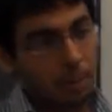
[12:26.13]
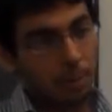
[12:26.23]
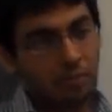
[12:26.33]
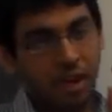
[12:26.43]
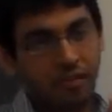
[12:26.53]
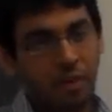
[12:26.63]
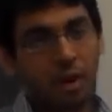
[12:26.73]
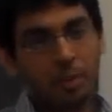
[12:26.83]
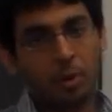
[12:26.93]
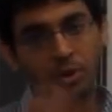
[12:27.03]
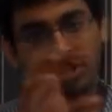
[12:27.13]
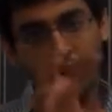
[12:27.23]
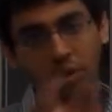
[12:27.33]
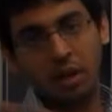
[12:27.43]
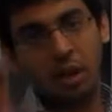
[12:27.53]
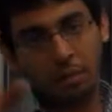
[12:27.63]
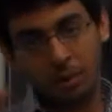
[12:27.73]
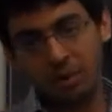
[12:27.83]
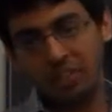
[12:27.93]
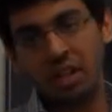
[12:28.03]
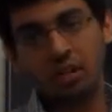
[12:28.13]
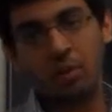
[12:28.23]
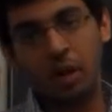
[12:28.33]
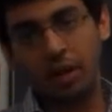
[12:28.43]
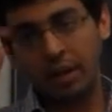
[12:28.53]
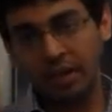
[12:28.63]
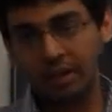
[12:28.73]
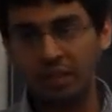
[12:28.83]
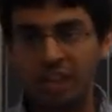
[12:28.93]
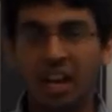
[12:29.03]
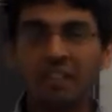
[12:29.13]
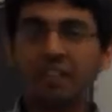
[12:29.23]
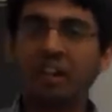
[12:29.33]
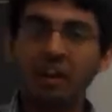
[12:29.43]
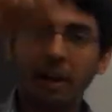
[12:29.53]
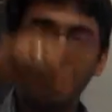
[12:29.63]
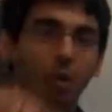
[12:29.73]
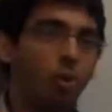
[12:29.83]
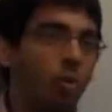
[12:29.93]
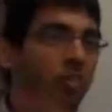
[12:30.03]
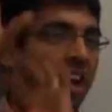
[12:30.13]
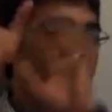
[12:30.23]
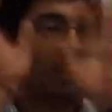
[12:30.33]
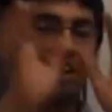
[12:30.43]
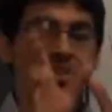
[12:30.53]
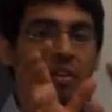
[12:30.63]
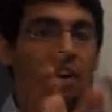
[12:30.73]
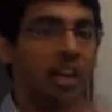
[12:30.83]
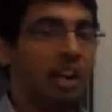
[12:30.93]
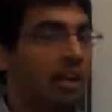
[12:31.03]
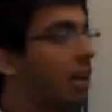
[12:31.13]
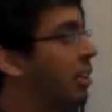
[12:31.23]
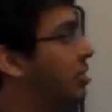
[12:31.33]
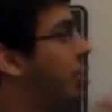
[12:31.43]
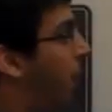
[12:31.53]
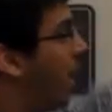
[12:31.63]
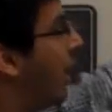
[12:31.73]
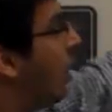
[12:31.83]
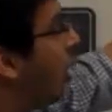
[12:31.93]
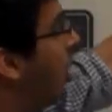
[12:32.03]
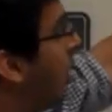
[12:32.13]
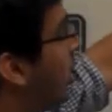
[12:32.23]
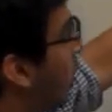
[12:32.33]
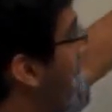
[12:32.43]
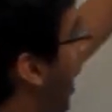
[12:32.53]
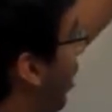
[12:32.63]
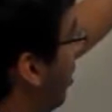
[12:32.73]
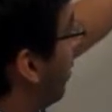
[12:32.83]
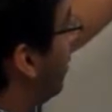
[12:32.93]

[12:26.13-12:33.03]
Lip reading: one flop goes into the input of the other one, and then we have a feedback loop, we have an XOR gate. So depending on the kind of